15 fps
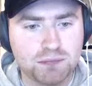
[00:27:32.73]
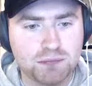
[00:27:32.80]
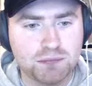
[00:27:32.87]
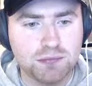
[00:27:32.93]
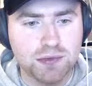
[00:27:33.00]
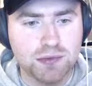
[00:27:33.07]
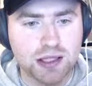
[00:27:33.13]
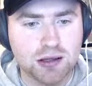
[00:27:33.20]

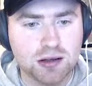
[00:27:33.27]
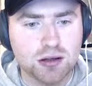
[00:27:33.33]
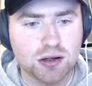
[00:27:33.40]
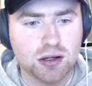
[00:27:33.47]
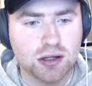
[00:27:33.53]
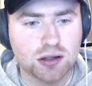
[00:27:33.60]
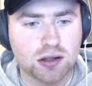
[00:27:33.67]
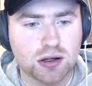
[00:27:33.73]
a
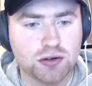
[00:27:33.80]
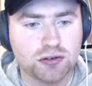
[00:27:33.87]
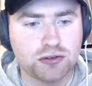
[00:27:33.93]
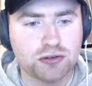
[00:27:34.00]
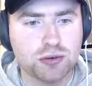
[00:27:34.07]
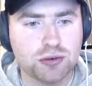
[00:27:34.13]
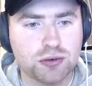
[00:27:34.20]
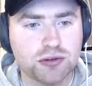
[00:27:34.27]
lot of low
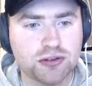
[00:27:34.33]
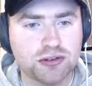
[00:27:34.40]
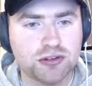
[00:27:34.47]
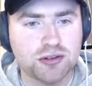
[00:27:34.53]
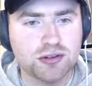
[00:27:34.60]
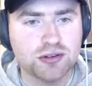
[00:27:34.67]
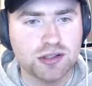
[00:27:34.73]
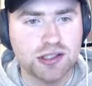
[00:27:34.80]
scores.
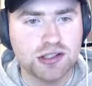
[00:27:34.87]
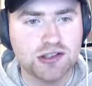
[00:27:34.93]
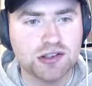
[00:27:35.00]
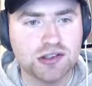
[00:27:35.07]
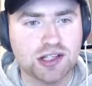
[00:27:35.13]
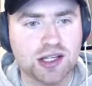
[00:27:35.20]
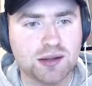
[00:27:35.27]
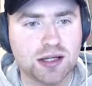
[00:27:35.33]
This
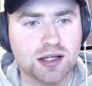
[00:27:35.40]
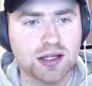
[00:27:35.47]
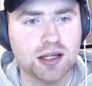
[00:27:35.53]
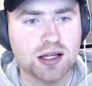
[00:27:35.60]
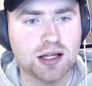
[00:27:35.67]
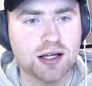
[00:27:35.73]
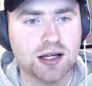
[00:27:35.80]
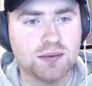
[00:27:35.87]
is going to be
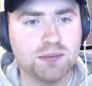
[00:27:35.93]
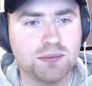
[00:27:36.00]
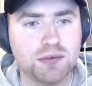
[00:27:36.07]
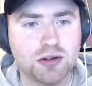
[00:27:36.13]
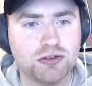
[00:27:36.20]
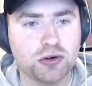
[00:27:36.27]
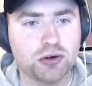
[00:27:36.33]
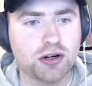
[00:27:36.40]

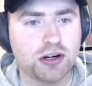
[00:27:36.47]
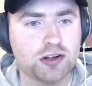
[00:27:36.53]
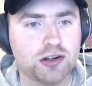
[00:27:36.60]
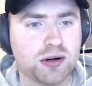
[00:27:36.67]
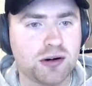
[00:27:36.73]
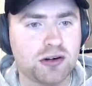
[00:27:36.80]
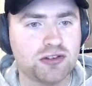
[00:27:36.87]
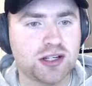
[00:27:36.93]
Zorko's
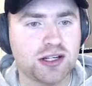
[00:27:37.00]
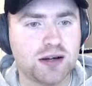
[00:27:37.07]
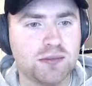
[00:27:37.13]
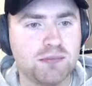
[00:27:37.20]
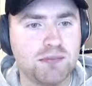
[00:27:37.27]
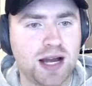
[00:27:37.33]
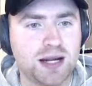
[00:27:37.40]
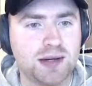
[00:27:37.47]
pretty much going to
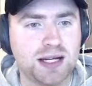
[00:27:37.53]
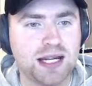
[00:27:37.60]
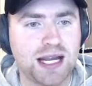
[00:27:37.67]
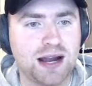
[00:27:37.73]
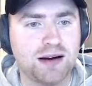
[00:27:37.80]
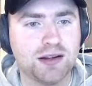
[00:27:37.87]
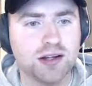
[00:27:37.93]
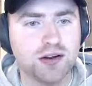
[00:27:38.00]
maybe
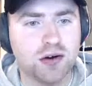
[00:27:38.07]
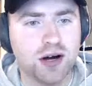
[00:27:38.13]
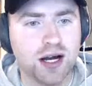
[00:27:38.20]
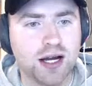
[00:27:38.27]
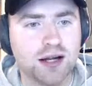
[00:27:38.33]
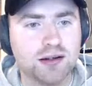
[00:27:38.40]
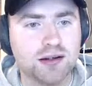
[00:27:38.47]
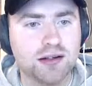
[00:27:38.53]
carry the night
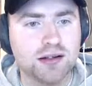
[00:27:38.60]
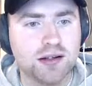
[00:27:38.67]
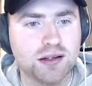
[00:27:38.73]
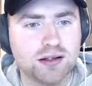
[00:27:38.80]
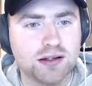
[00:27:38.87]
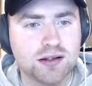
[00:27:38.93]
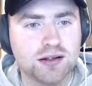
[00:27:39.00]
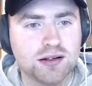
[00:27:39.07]

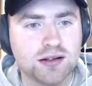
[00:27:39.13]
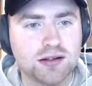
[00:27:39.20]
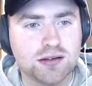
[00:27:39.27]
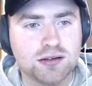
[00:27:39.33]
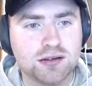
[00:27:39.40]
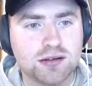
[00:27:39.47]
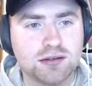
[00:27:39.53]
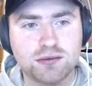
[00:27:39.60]

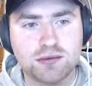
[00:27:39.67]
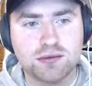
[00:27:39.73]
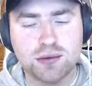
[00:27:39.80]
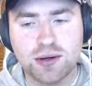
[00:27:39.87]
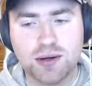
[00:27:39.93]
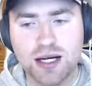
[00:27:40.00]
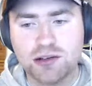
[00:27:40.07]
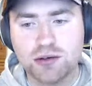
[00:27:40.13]
the way
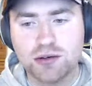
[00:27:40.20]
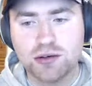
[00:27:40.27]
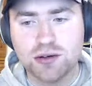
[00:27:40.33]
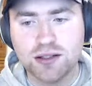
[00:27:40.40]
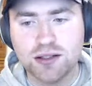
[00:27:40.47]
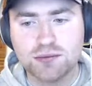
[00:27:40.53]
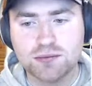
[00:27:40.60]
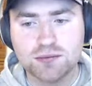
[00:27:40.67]
it's looking.
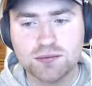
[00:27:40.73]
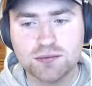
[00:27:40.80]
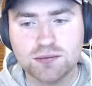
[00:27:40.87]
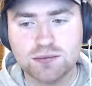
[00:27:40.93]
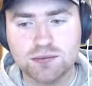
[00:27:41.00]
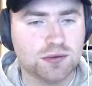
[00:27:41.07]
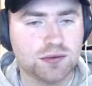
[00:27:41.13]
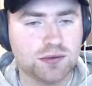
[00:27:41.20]

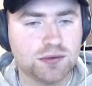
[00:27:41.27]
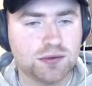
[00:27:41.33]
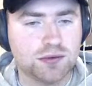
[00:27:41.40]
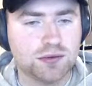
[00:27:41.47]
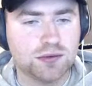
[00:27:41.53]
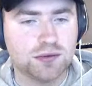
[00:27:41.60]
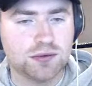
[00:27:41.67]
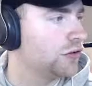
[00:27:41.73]
Looks like a lot of
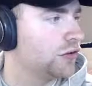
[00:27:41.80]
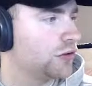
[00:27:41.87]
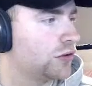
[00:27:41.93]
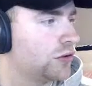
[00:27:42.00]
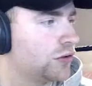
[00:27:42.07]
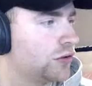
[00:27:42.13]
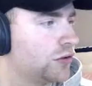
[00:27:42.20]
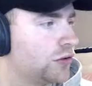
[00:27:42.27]
low scores. And Campbell